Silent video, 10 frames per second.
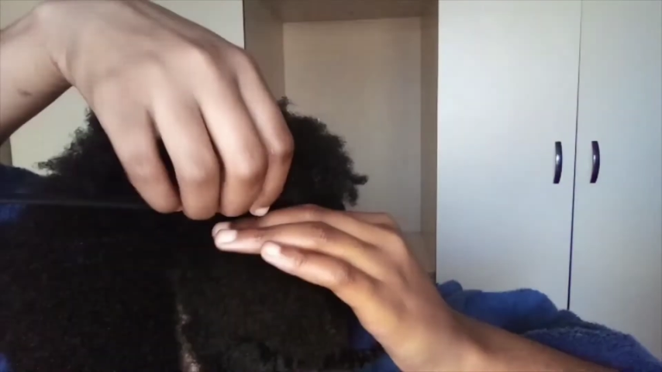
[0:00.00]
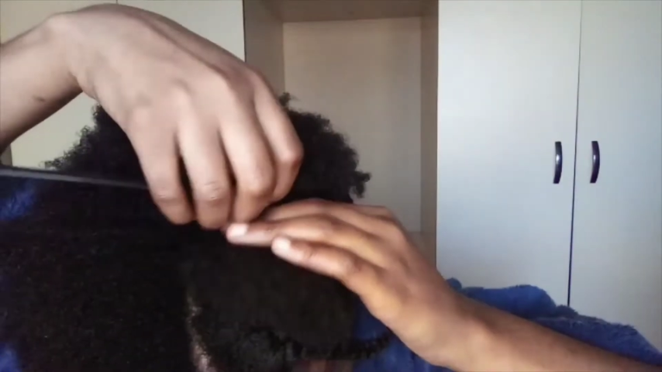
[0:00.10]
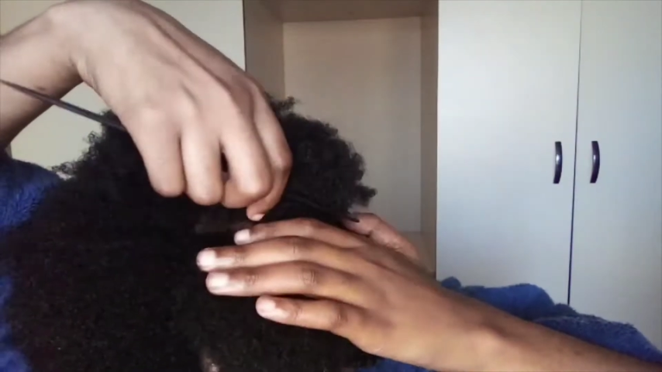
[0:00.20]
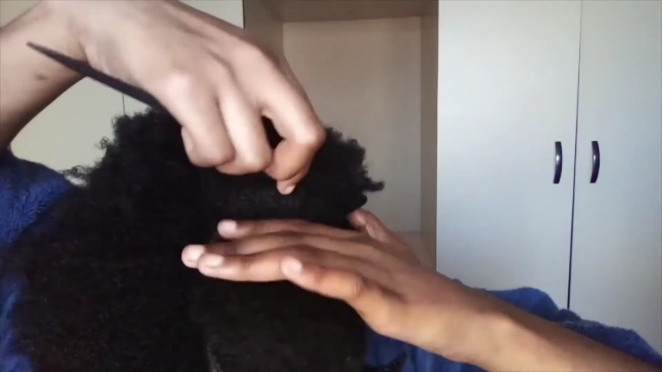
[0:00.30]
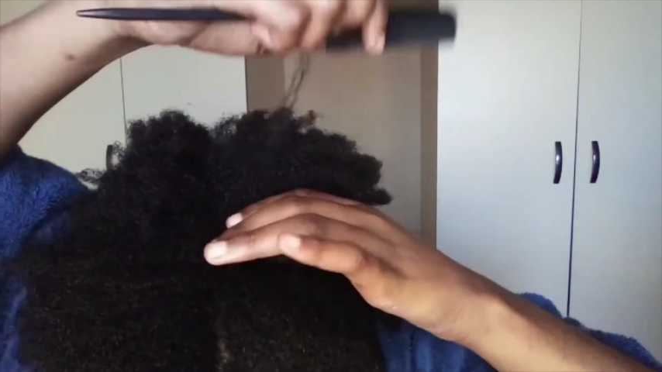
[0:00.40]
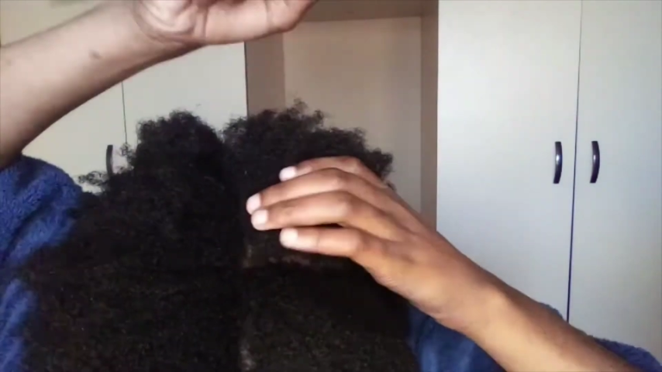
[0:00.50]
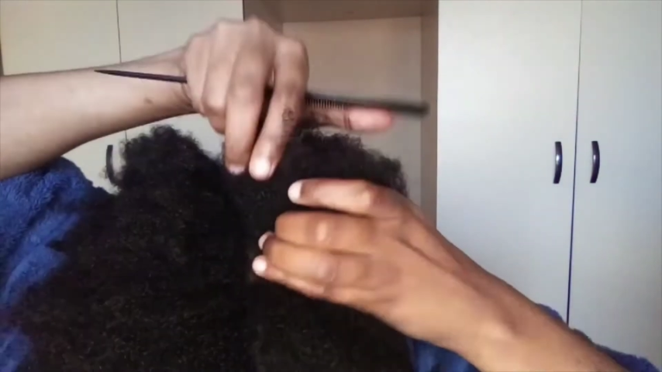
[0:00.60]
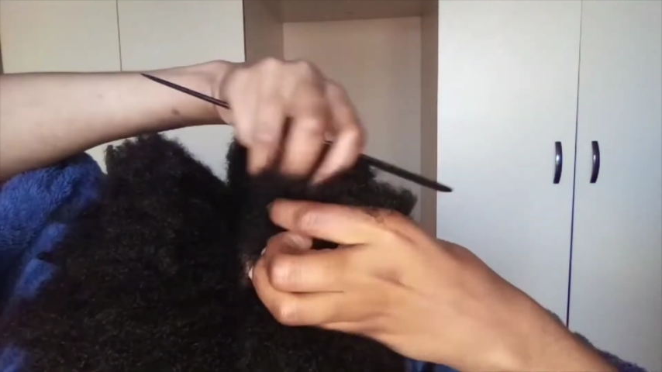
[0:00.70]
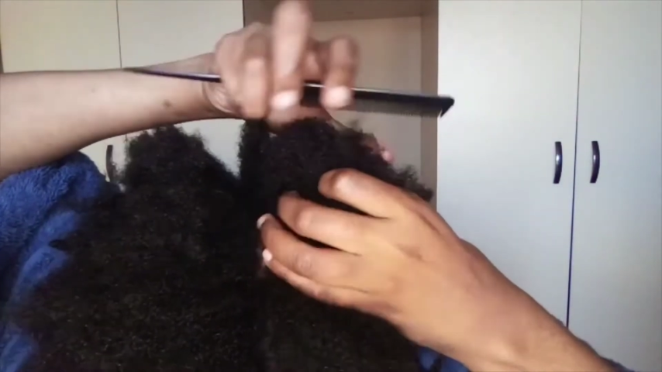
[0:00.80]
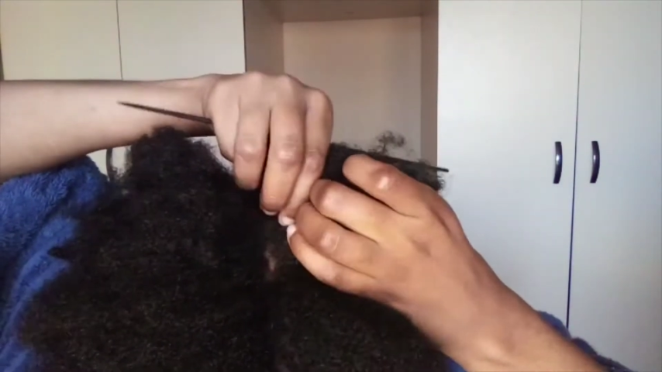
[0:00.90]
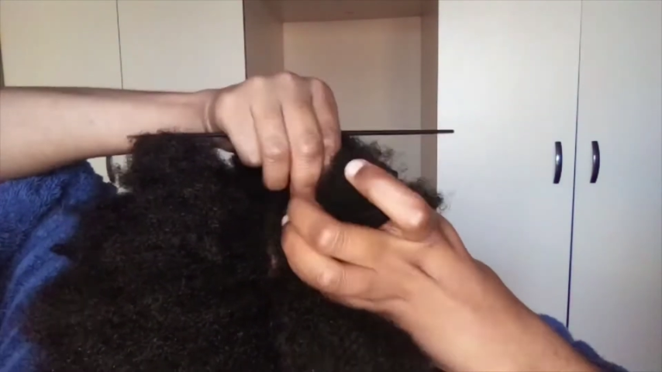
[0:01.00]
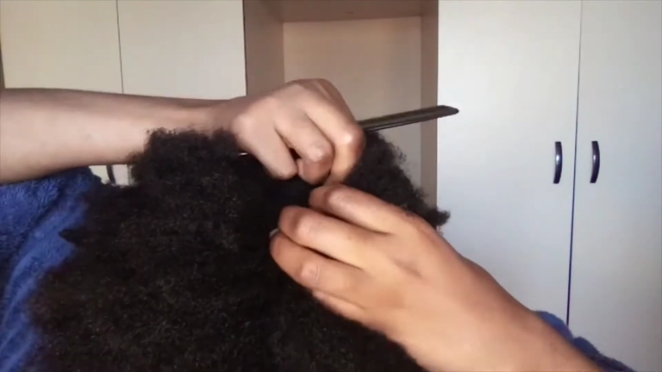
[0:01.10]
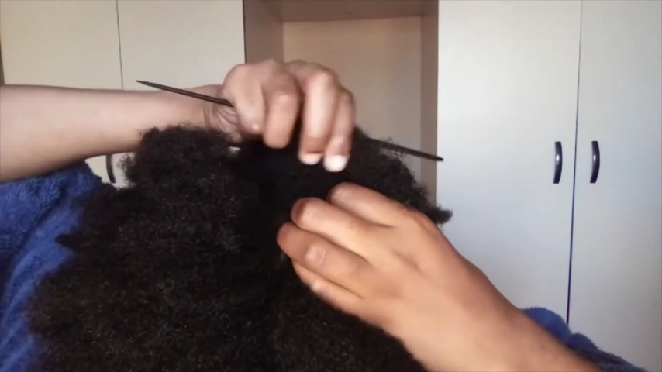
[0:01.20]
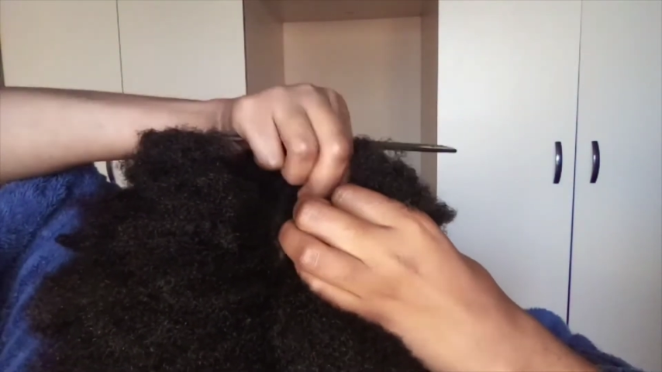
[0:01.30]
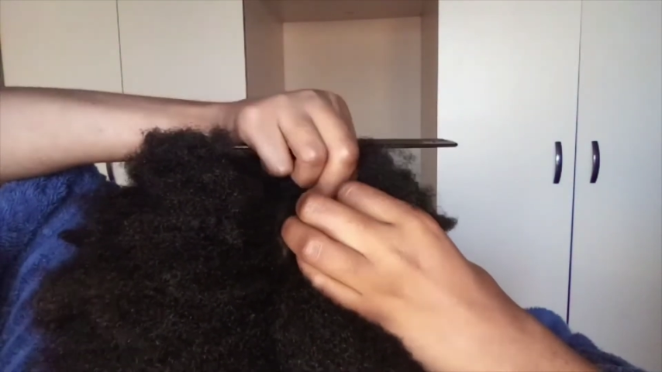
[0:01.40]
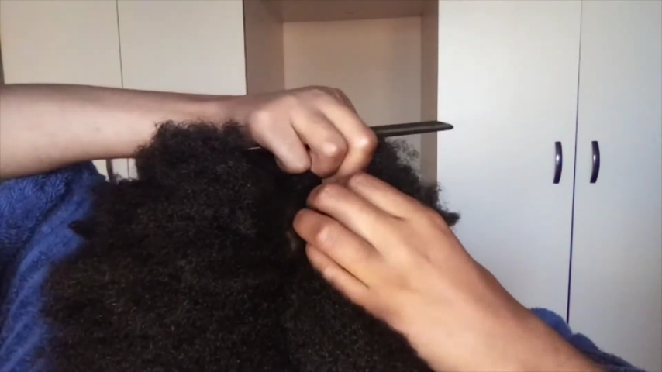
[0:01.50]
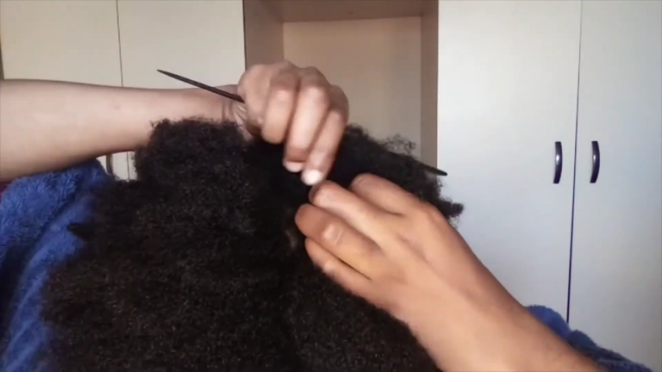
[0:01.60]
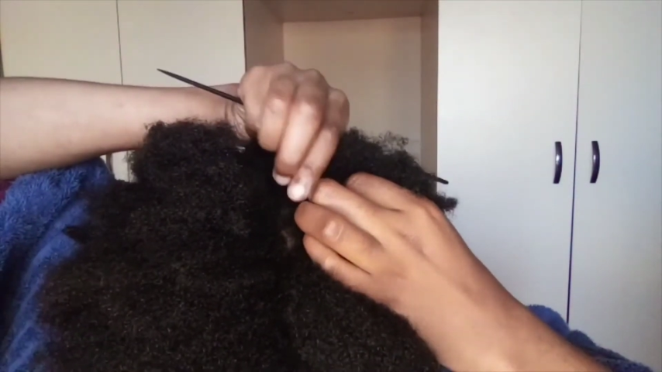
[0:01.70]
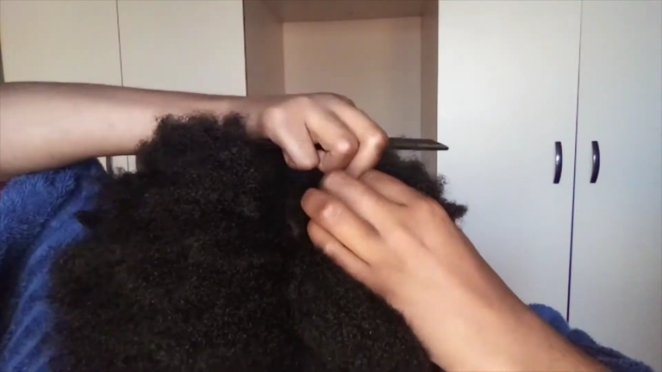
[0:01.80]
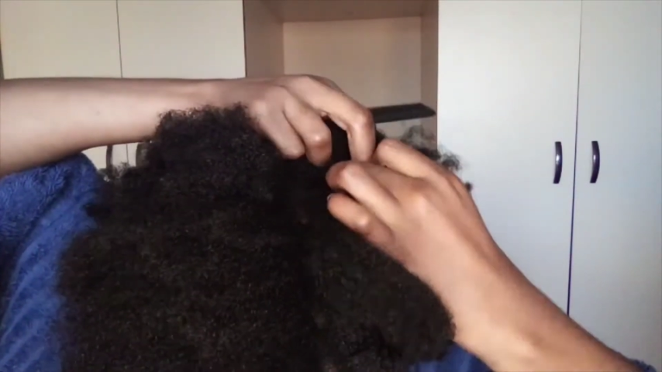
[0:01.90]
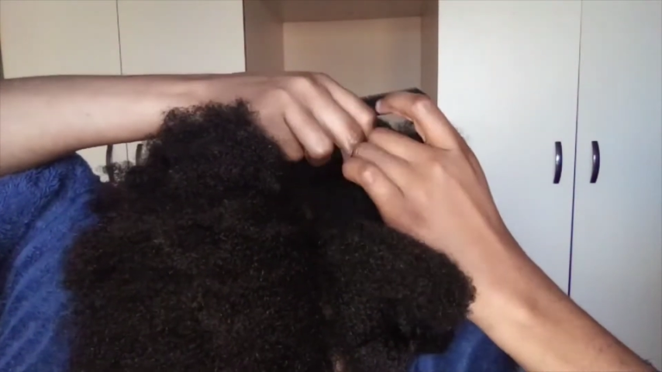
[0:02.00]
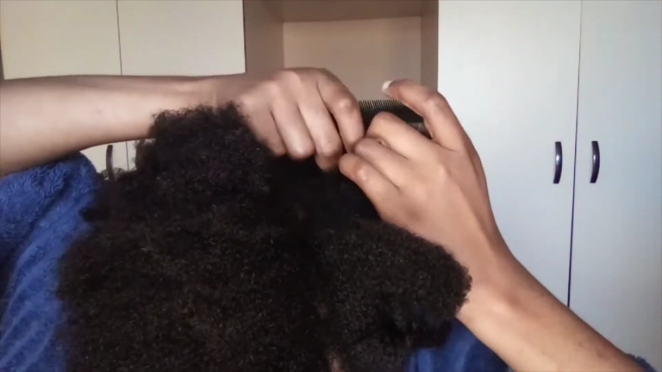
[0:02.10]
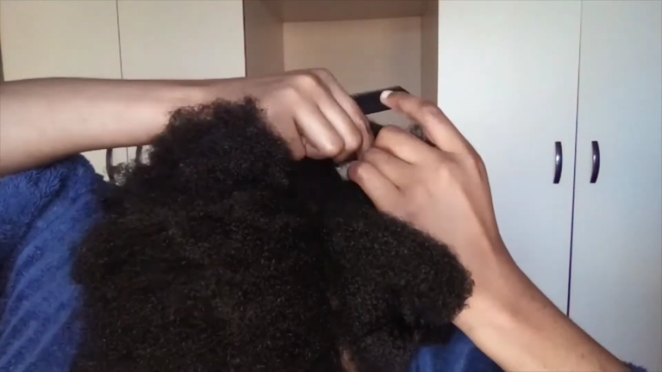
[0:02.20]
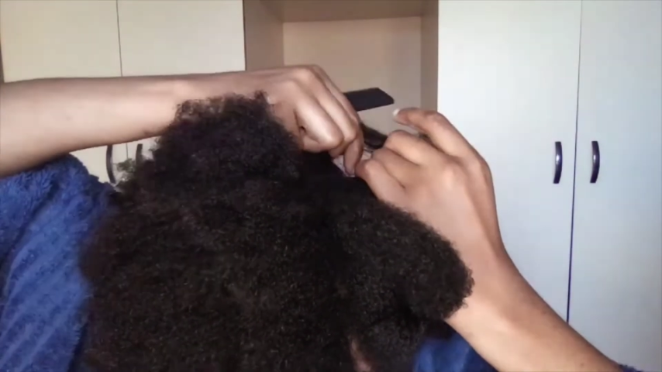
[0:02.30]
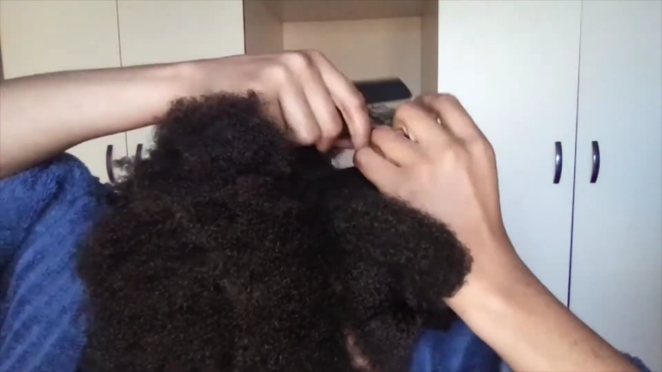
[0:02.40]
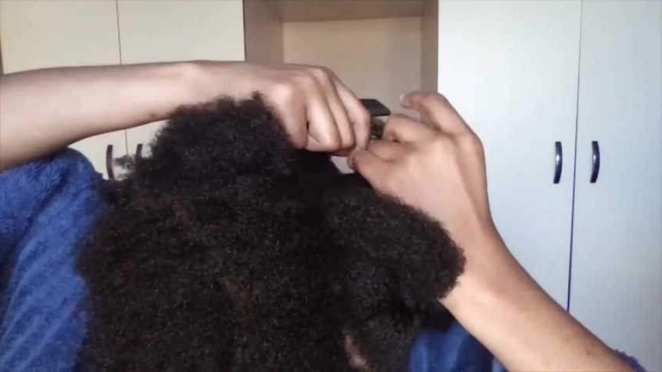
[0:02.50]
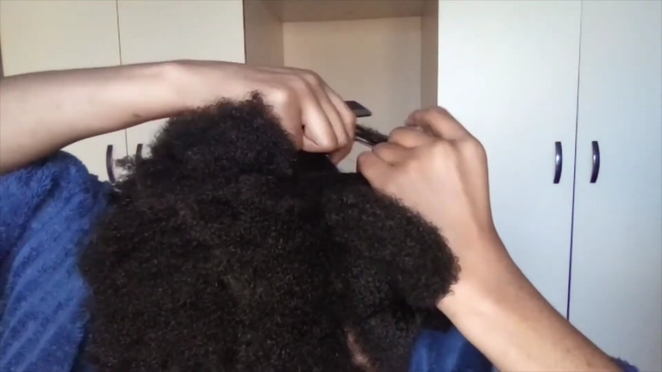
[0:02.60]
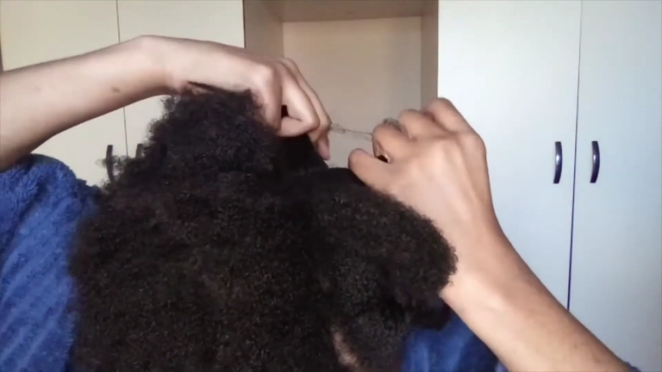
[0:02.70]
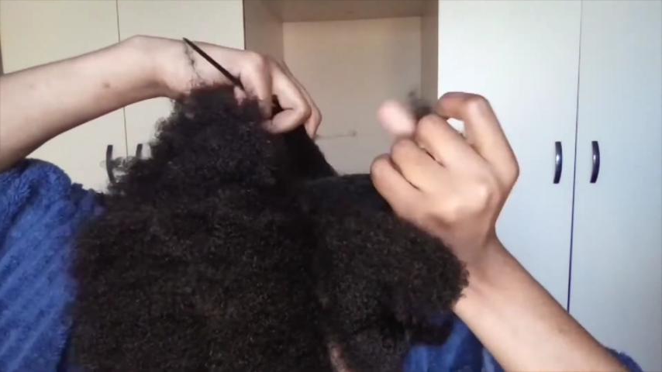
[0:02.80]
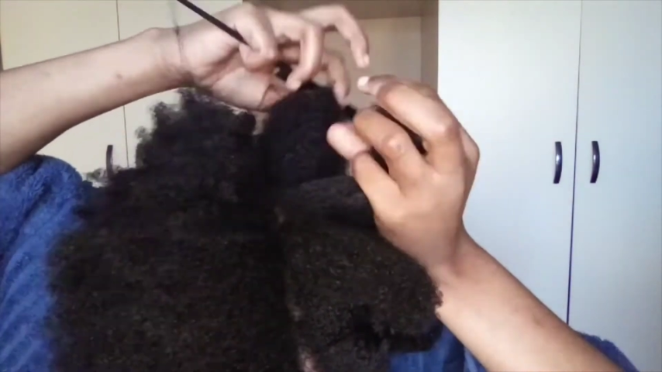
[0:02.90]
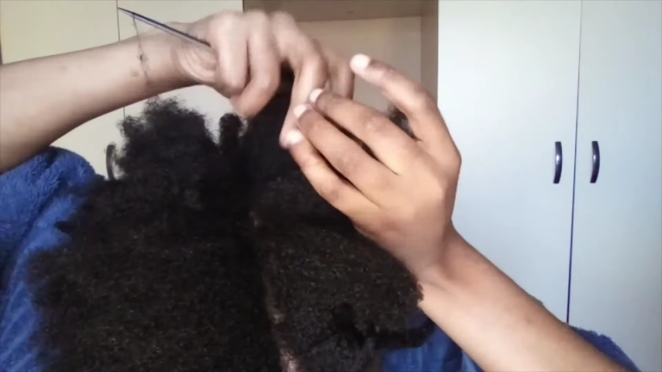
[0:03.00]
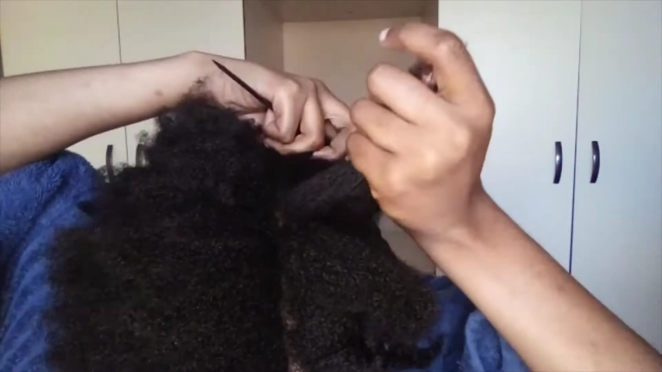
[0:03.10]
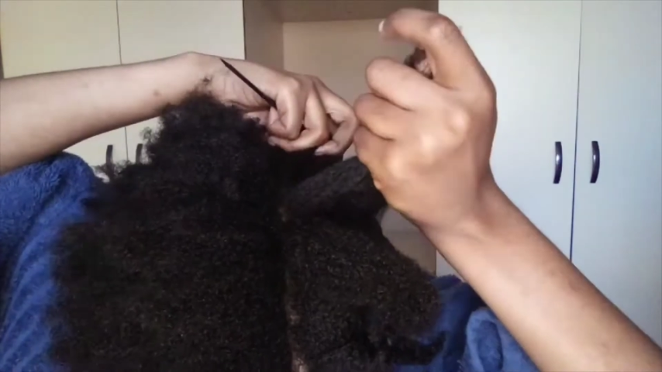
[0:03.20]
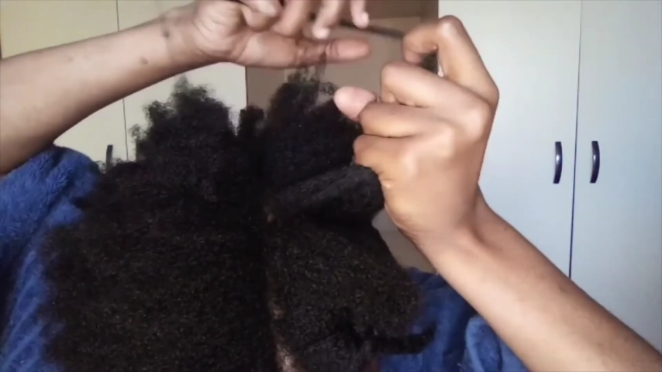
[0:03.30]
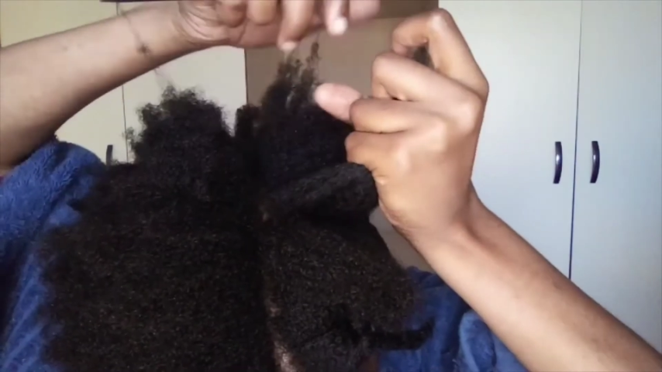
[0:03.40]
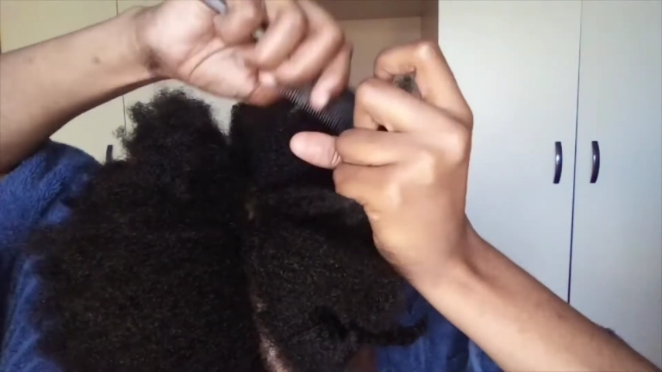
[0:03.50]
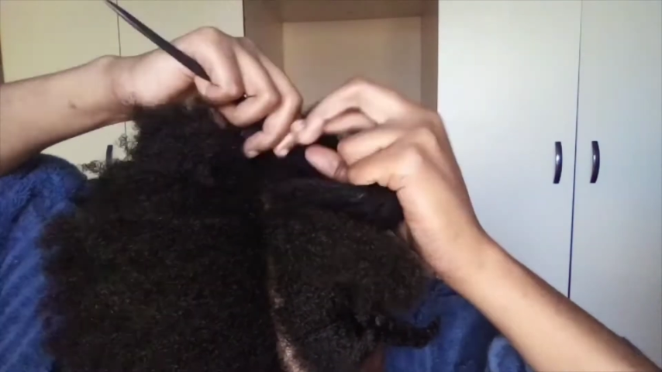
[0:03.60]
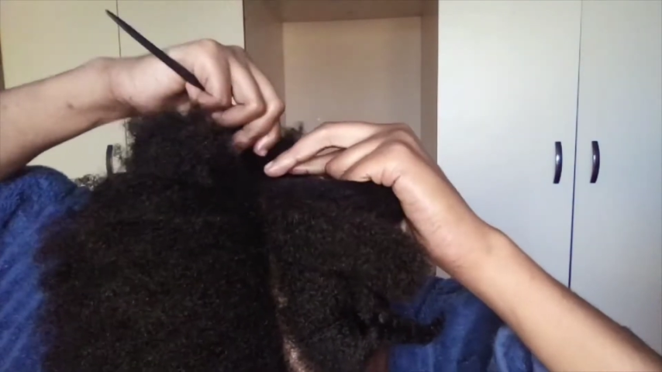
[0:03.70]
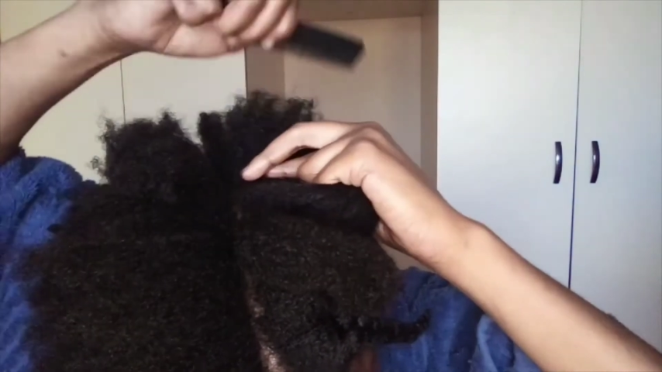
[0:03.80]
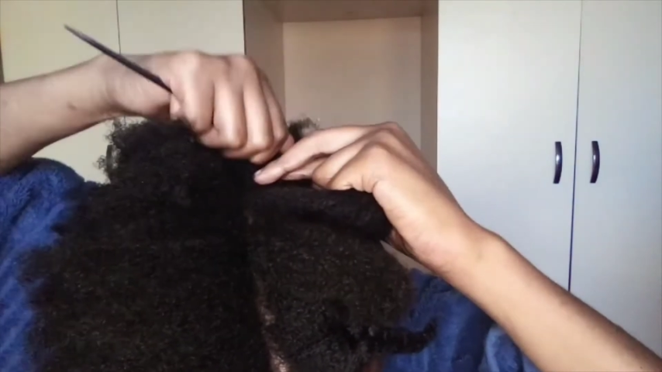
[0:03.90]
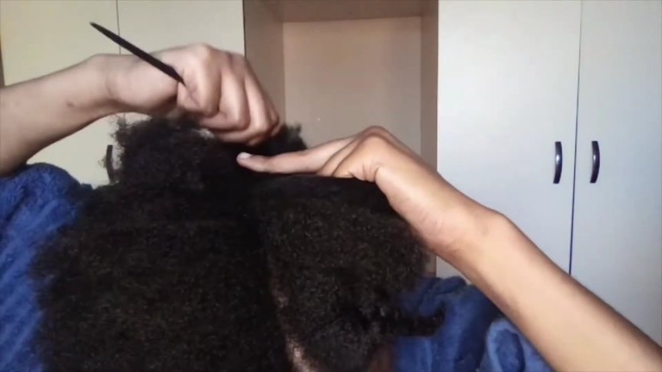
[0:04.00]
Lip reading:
(no speaker visible)